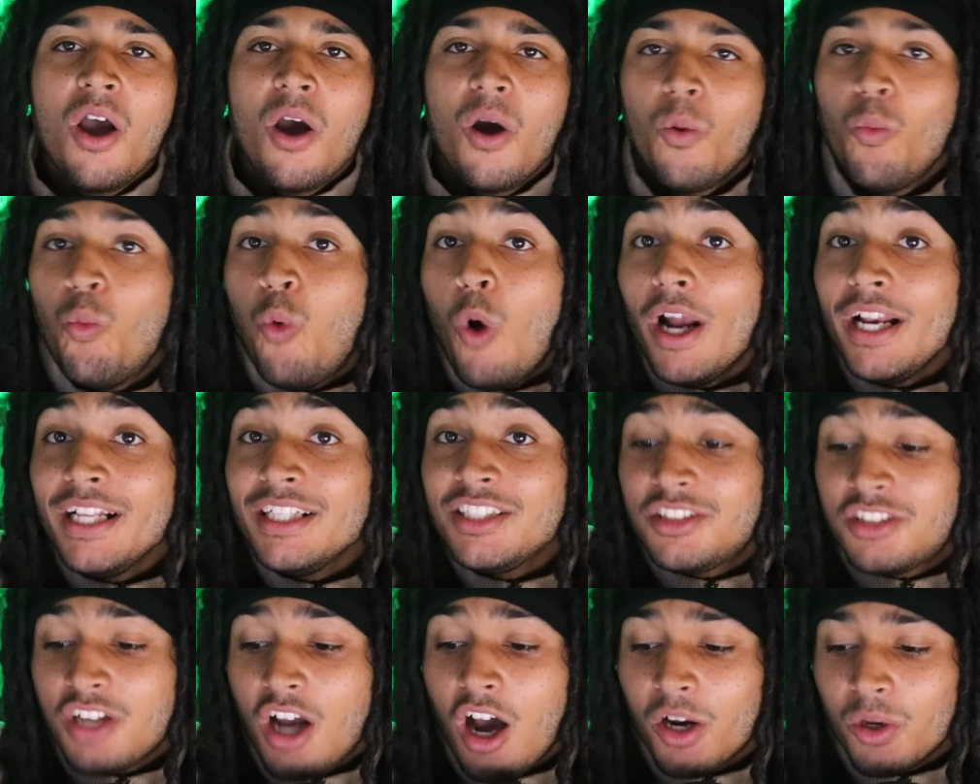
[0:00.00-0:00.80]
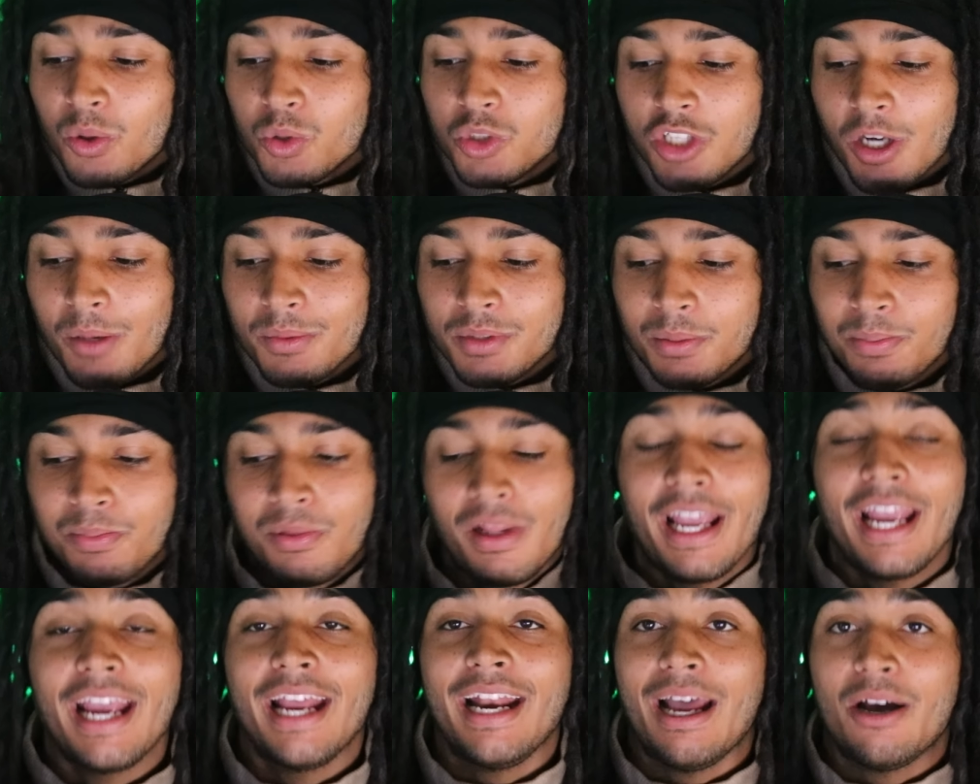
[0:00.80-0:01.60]
What is Donald Trump's
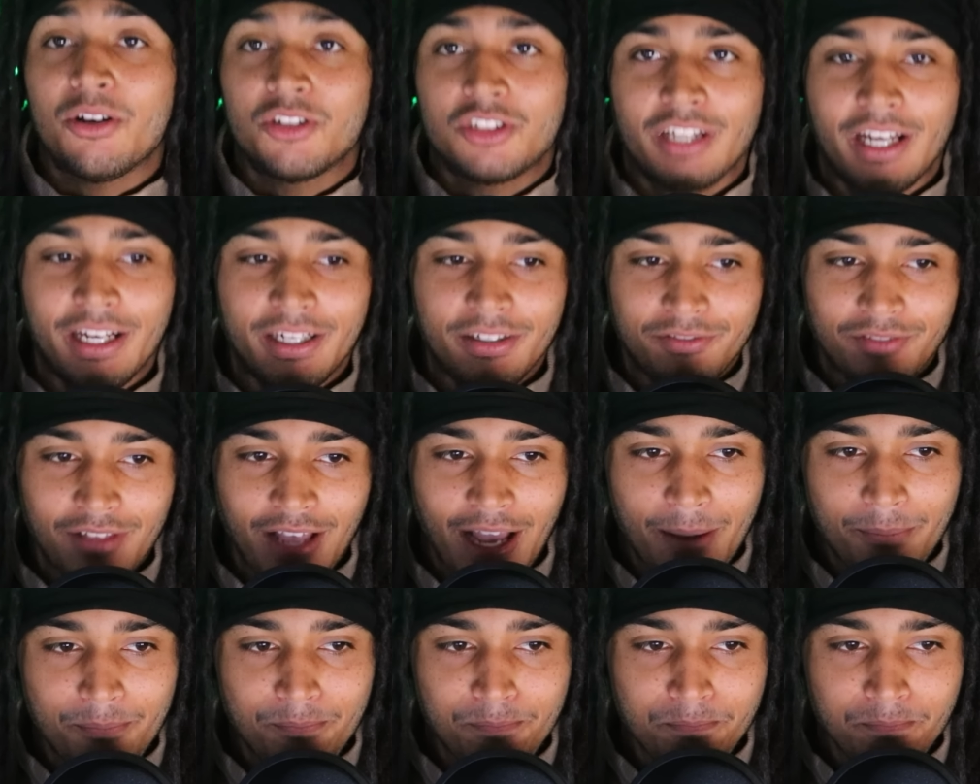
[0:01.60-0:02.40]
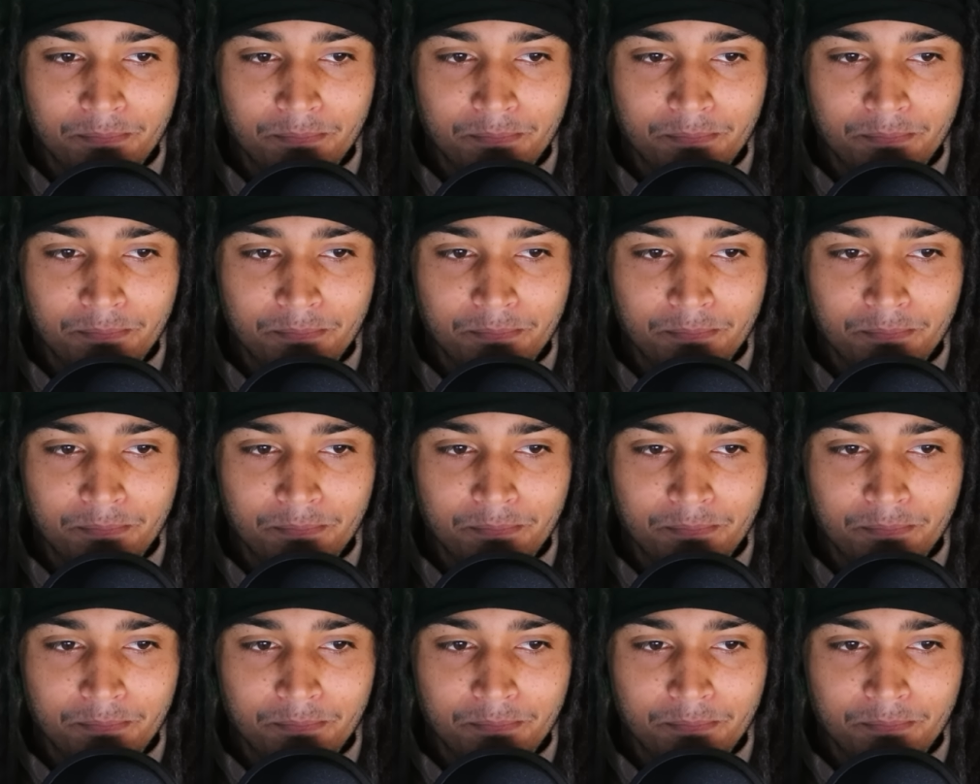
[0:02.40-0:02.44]
plan outside of that?